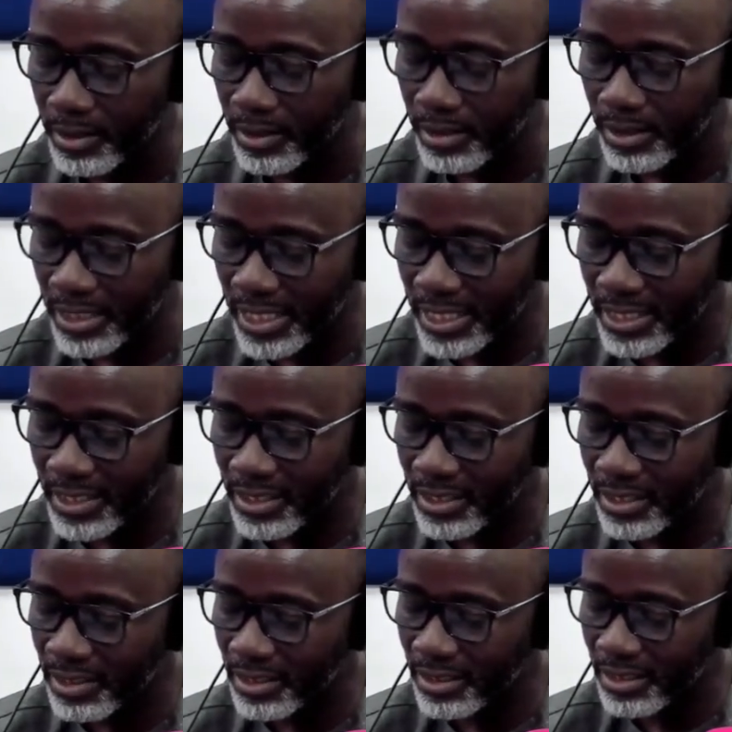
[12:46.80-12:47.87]
Then
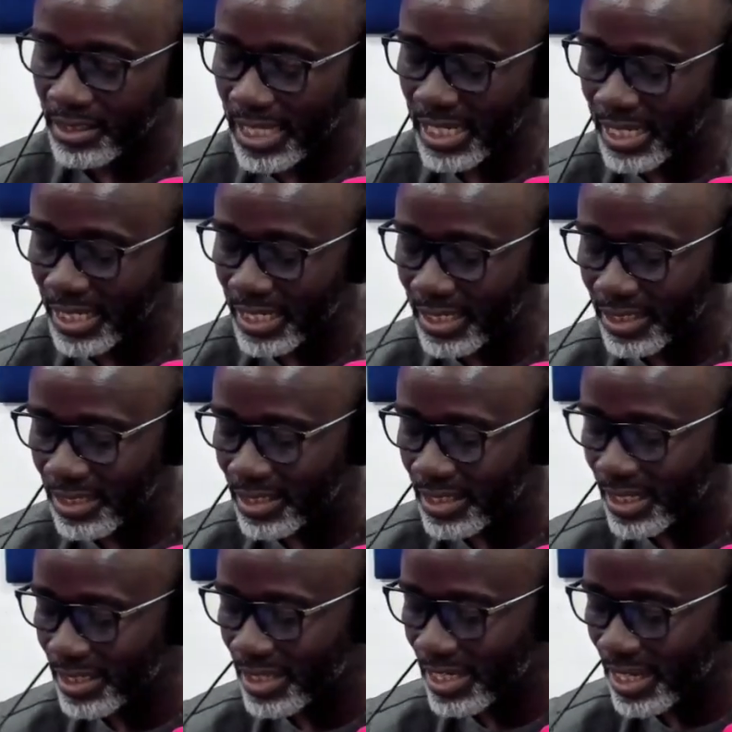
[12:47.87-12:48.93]
the
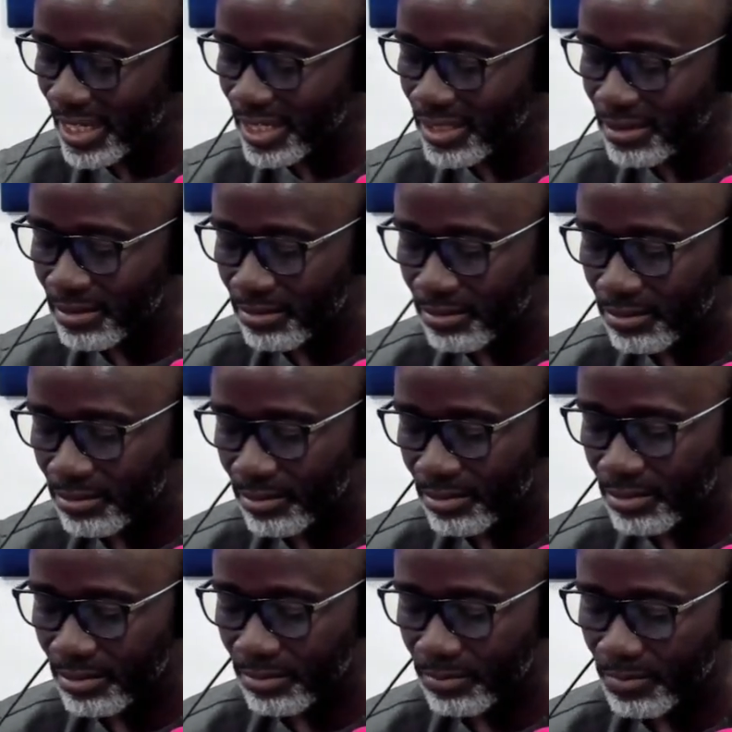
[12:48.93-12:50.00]
third
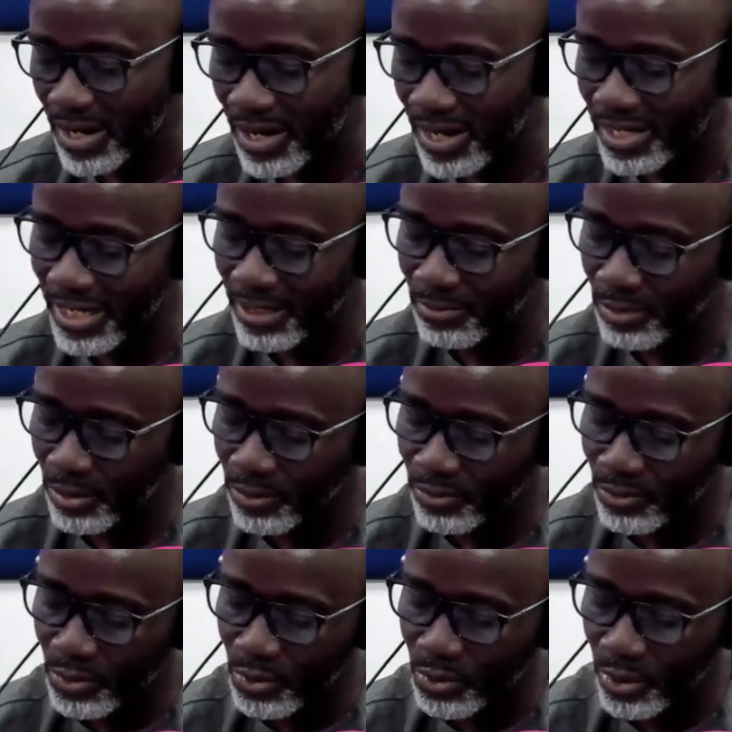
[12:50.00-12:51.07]
paradigm or
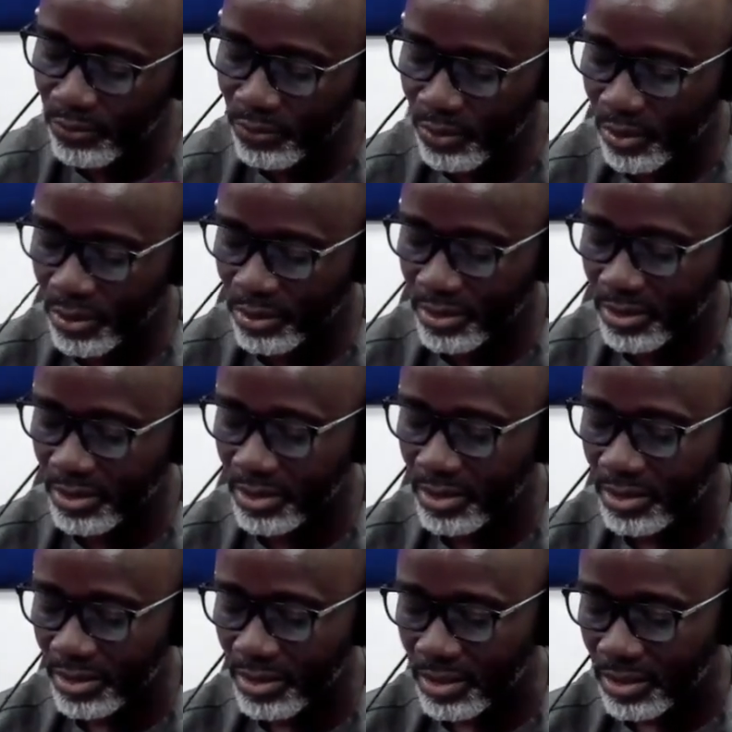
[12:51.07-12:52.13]
school of thought,
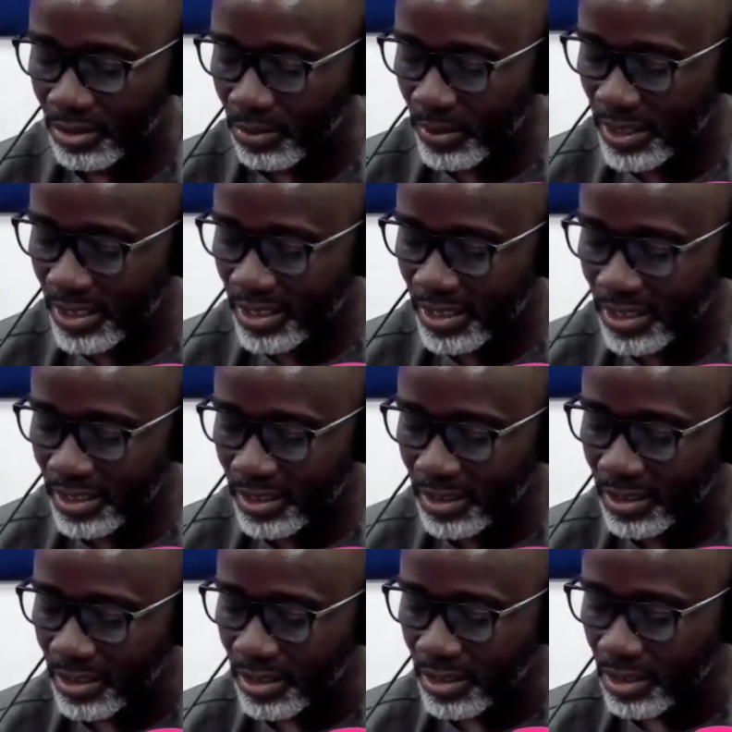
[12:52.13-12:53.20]
which is
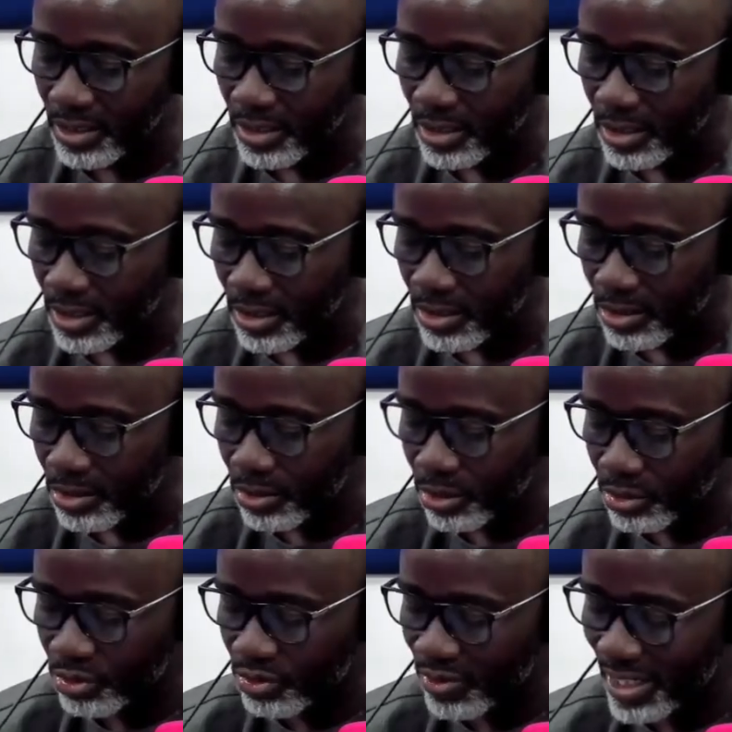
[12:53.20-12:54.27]

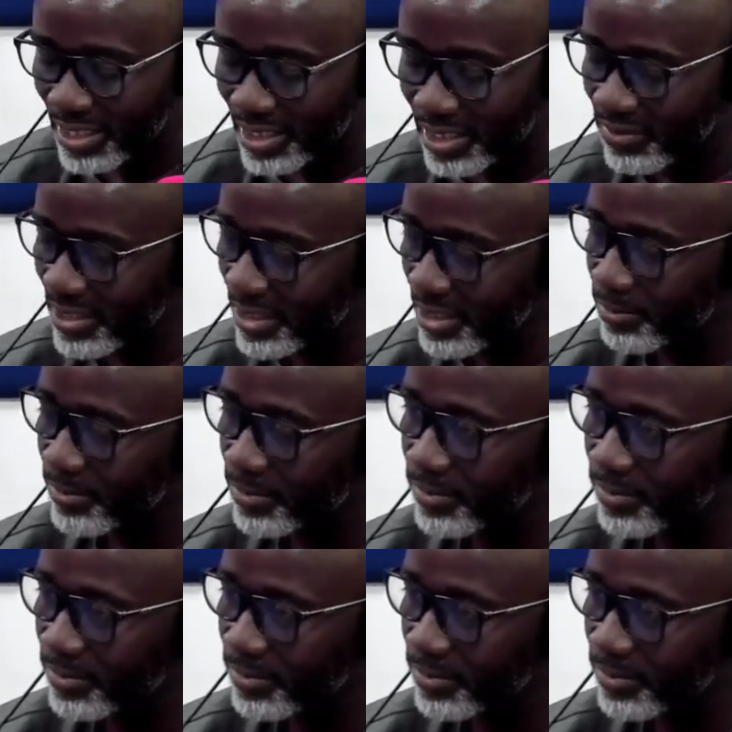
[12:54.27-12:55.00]
constructivism,